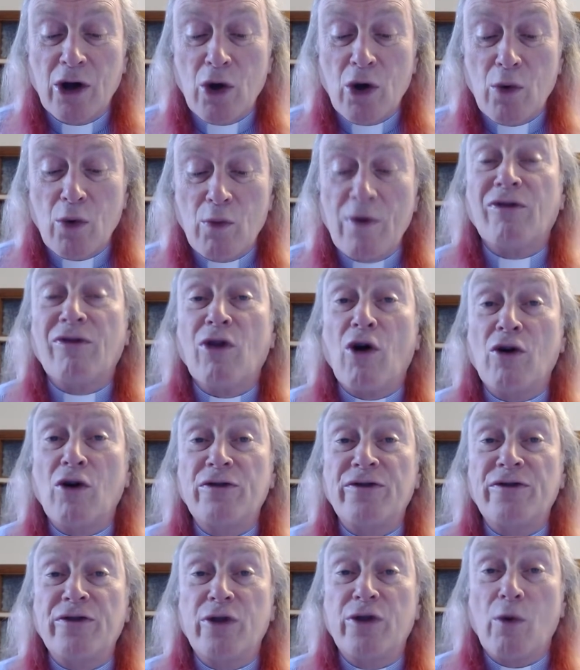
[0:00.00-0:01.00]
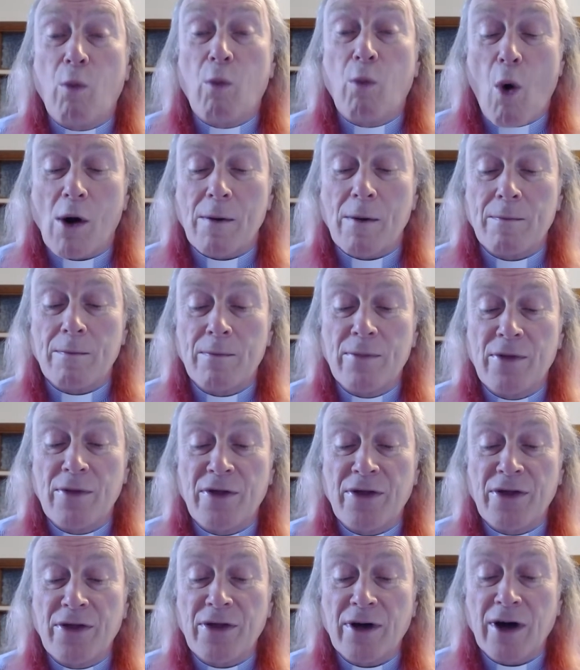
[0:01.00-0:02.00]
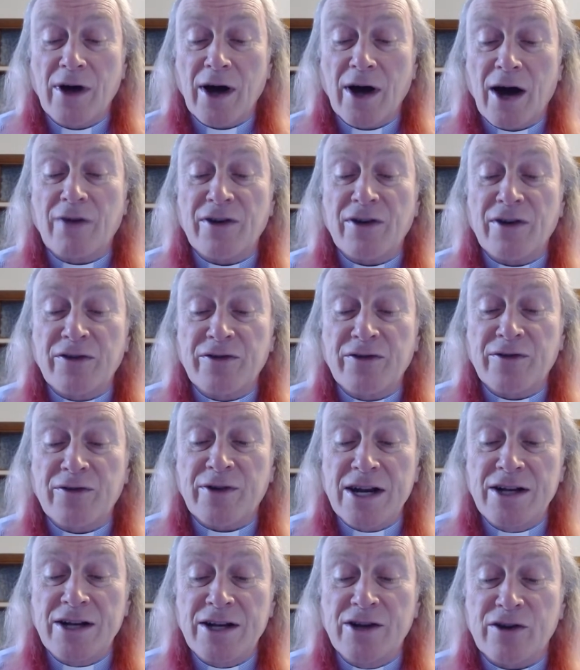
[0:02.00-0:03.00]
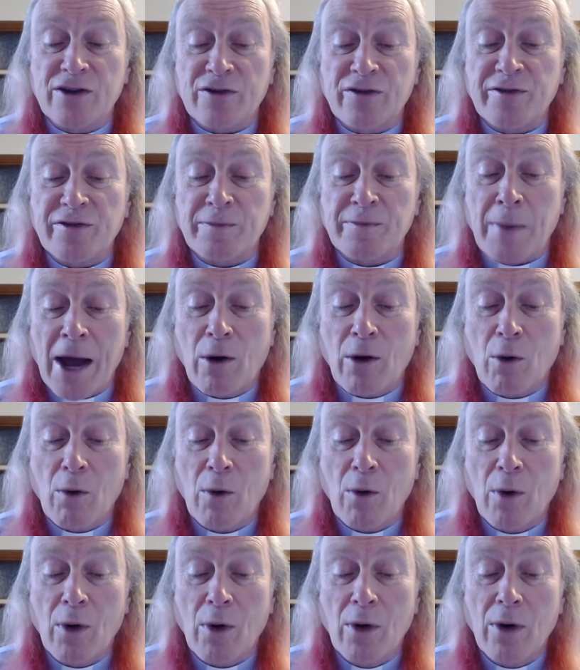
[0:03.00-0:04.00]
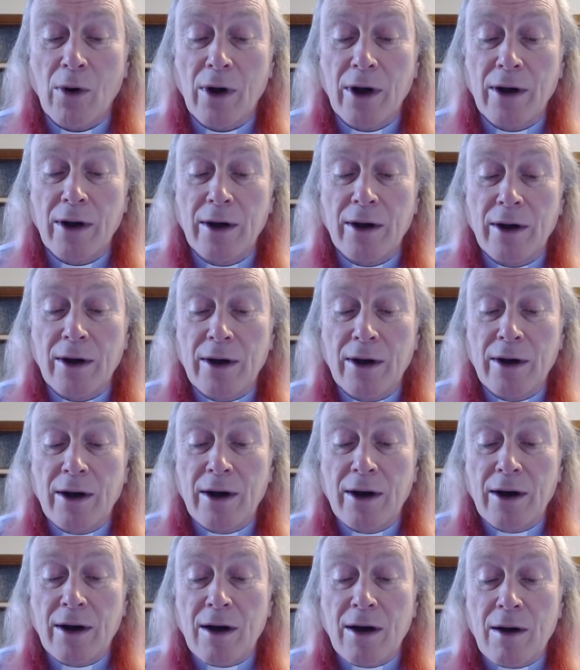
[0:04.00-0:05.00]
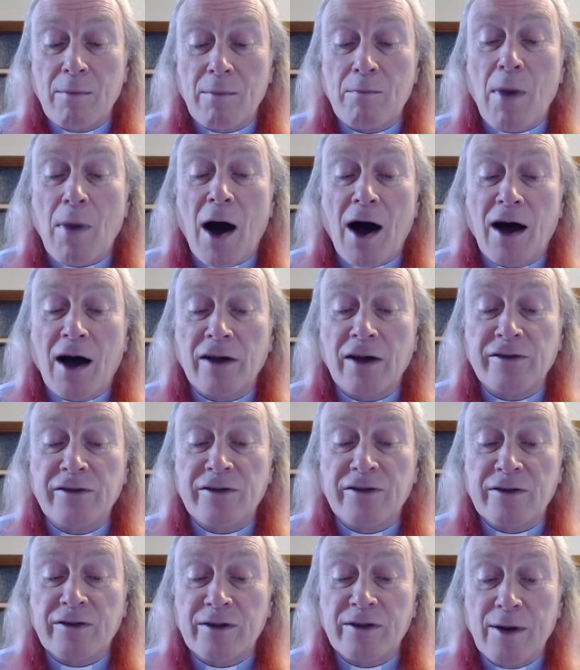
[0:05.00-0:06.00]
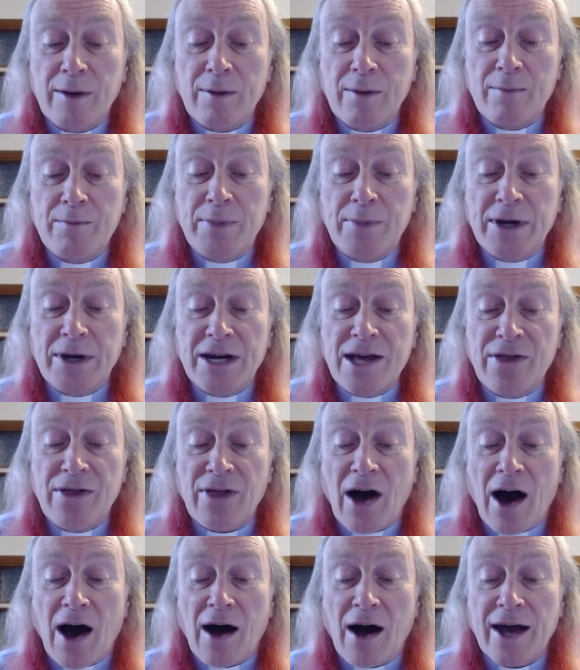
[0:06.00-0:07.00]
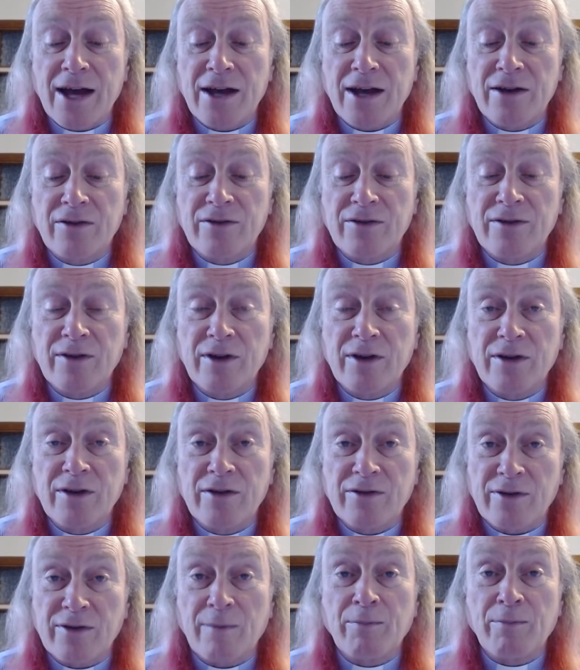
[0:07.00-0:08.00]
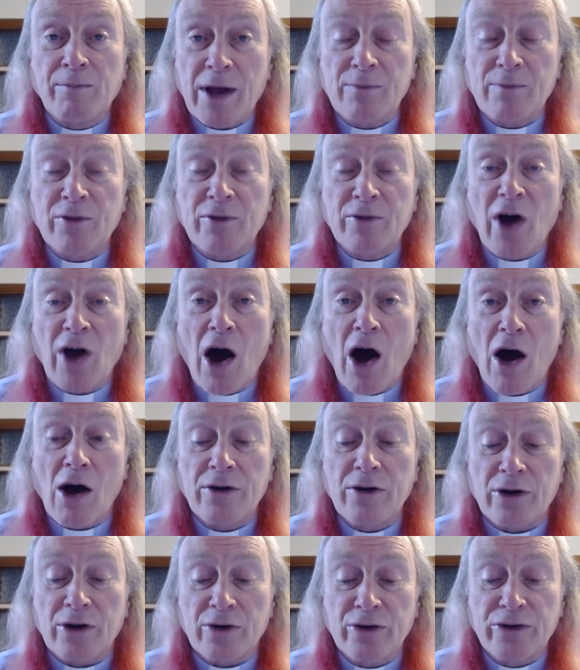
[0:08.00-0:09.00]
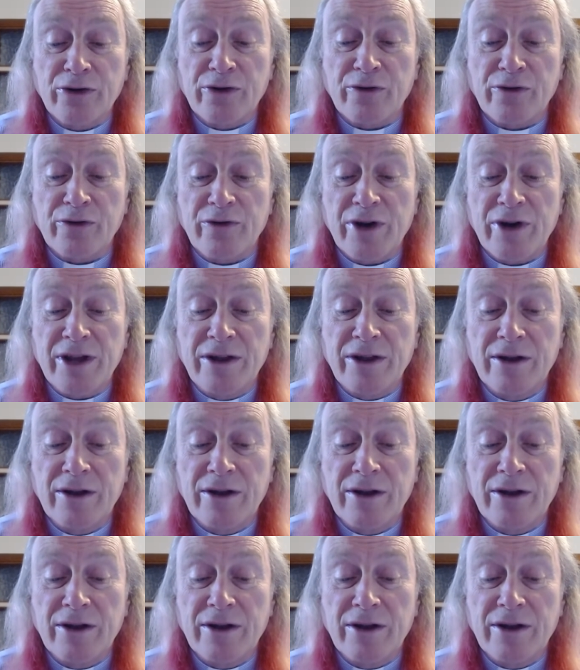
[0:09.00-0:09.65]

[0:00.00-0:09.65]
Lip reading: we've lost the warmth of a stranger's smile, masked beneath eyes sometimes harder to read.